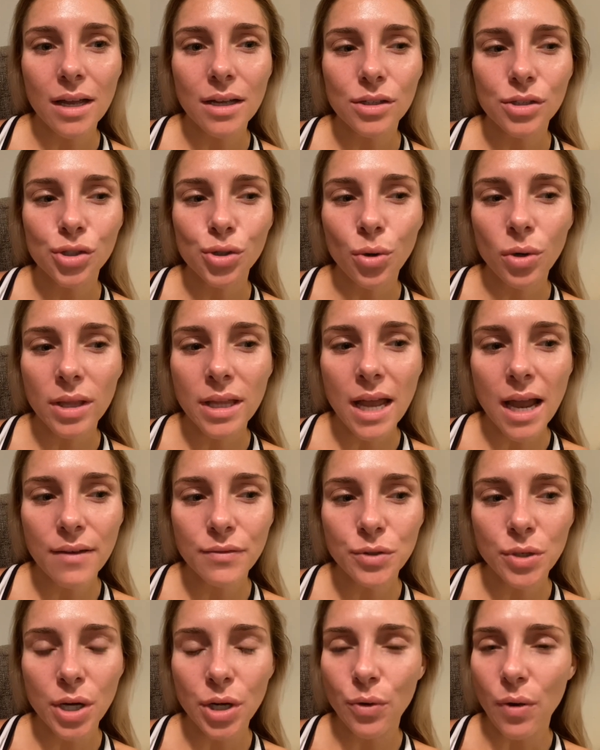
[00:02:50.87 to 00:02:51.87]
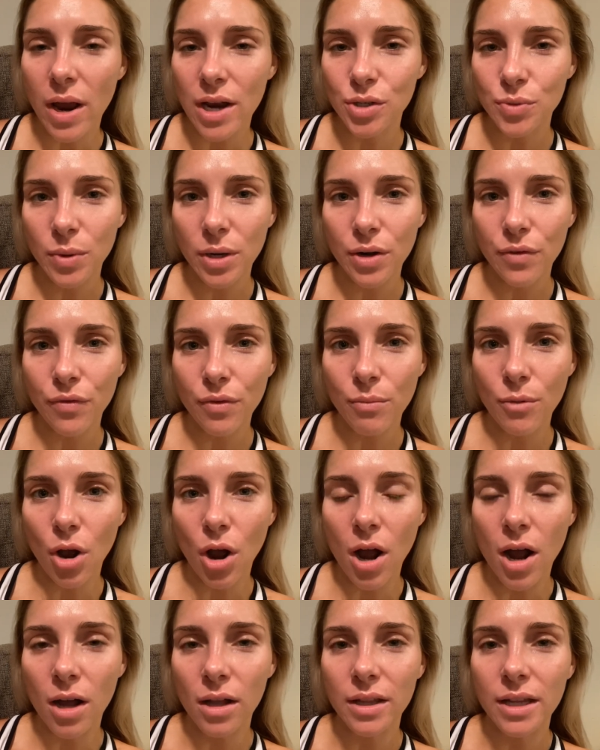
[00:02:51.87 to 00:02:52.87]
shortly after I graduated from
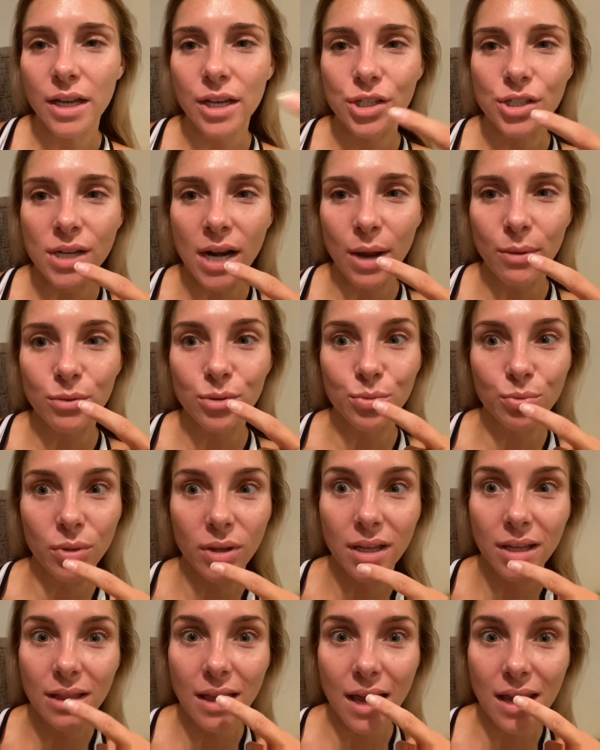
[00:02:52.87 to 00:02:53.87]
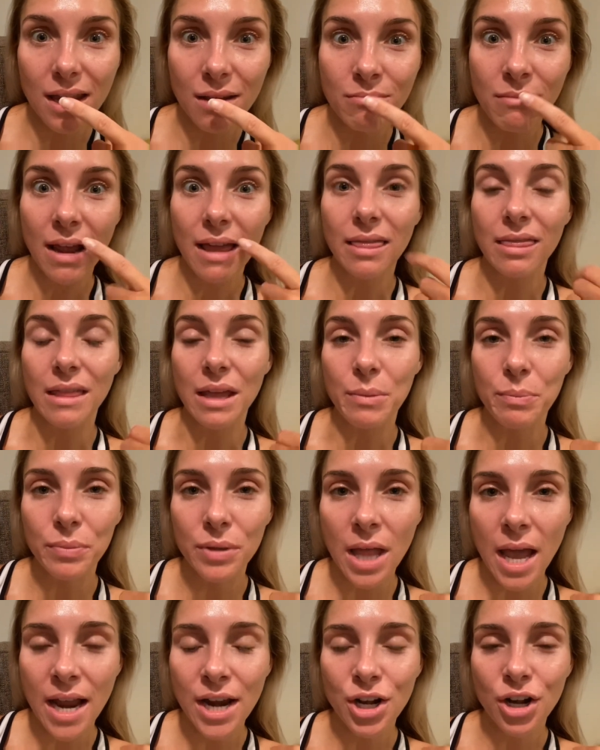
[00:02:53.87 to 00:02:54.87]
college and I was really like in my lip
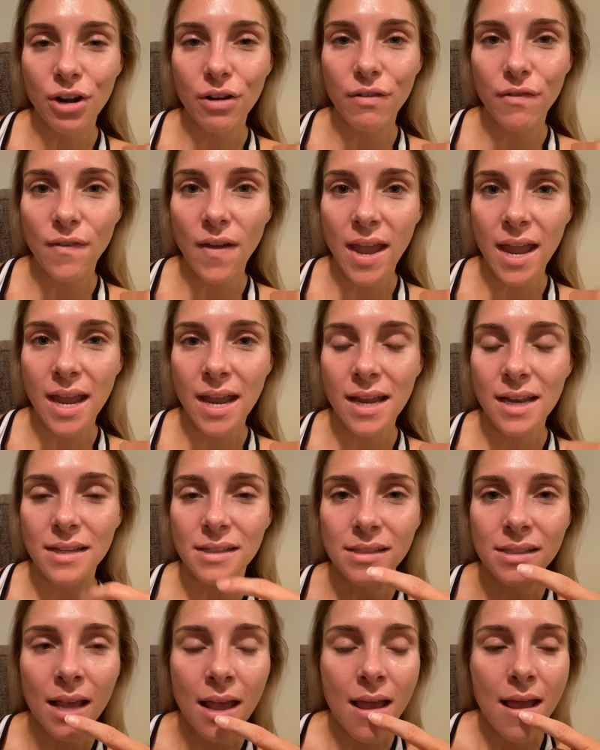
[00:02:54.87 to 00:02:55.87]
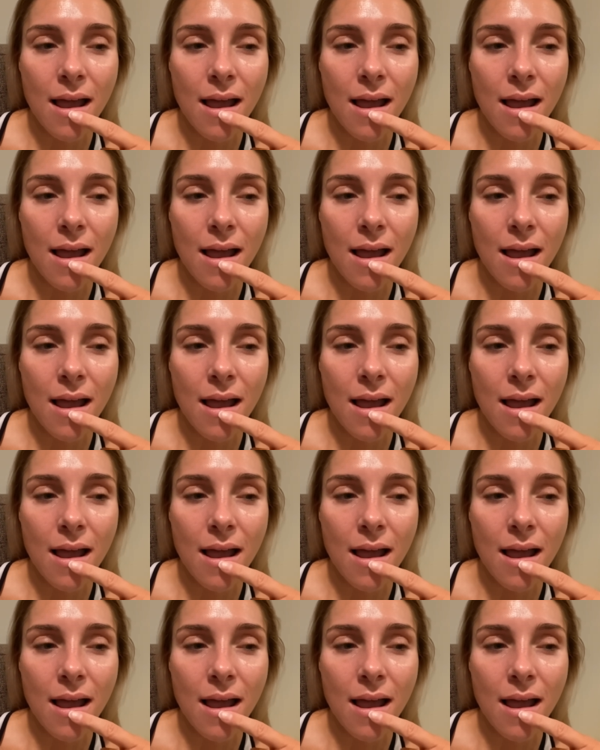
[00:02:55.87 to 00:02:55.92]
liner phase,